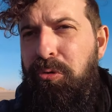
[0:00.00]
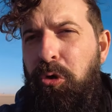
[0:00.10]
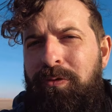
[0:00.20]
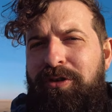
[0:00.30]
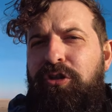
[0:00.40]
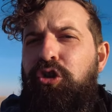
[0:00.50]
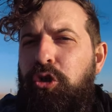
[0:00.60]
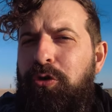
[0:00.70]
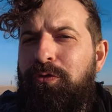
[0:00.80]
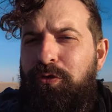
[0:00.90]

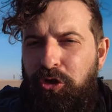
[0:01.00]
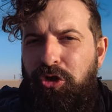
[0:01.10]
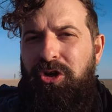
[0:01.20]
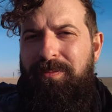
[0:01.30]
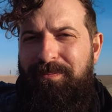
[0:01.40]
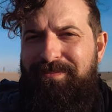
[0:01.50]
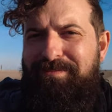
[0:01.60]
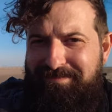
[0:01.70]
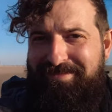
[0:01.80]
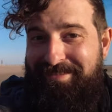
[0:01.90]
Blavandshuk Fyr.
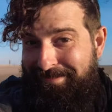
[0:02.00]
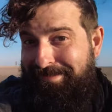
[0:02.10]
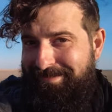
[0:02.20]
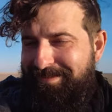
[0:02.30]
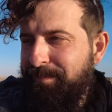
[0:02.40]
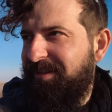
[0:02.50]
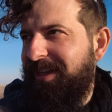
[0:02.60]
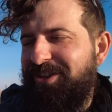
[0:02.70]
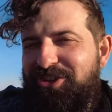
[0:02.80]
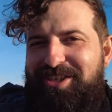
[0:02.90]
My
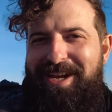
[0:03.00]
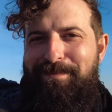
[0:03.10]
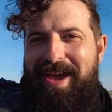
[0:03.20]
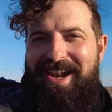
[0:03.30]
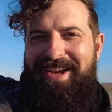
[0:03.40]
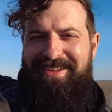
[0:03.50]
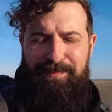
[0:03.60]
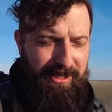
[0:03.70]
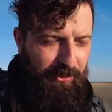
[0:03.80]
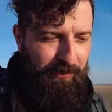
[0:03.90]
Danish is getting better.
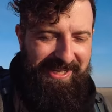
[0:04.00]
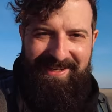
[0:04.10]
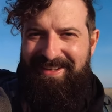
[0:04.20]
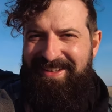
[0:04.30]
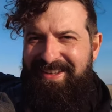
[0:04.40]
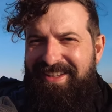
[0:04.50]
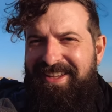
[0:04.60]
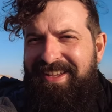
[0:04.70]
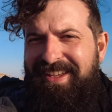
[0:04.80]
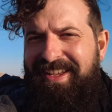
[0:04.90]
It's been a week.
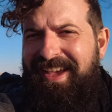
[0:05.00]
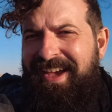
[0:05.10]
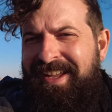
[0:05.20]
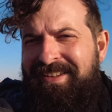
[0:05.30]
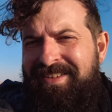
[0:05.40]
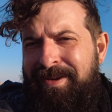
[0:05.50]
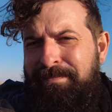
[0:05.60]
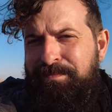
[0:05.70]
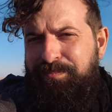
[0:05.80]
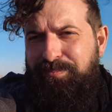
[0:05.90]
And
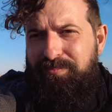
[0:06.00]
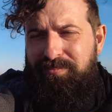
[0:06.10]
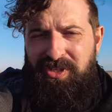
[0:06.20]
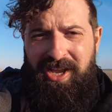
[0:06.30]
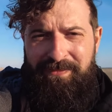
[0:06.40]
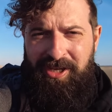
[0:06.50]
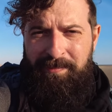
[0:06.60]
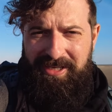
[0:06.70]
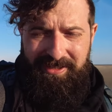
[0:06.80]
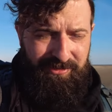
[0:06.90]
I've
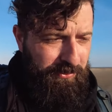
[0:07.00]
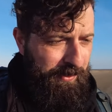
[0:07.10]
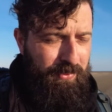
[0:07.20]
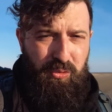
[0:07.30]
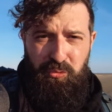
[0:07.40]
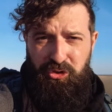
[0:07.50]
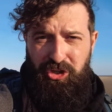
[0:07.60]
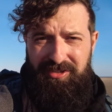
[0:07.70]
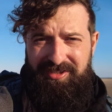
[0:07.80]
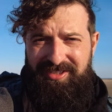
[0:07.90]
come here to do a
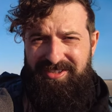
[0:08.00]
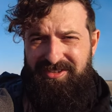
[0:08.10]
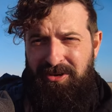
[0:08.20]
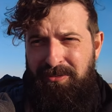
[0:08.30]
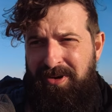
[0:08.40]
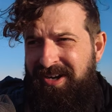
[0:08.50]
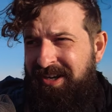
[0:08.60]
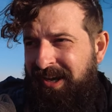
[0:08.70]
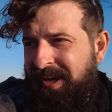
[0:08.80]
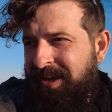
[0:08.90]
moonshot. So
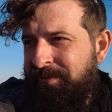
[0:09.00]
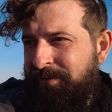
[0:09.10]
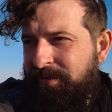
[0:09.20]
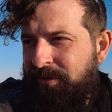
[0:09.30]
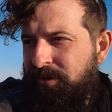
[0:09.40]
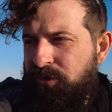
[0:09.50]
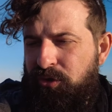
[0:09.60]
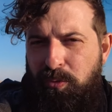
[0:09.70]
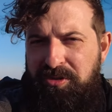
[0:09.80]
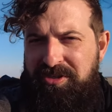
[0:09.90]
I have
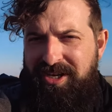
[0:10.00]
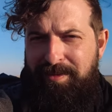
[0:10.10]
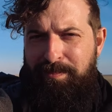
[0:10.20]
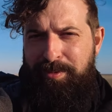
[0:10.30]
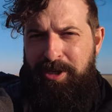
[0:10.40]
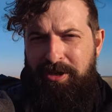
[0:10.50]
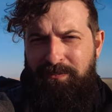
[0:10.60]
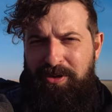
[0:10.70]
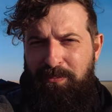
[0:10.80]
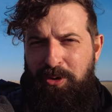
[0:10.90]
swatted up by
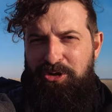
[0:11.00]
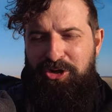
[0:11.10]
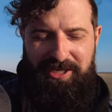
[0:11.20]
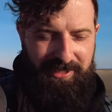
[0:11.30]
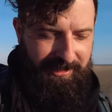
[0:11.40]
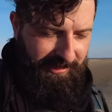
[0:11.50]
re-watching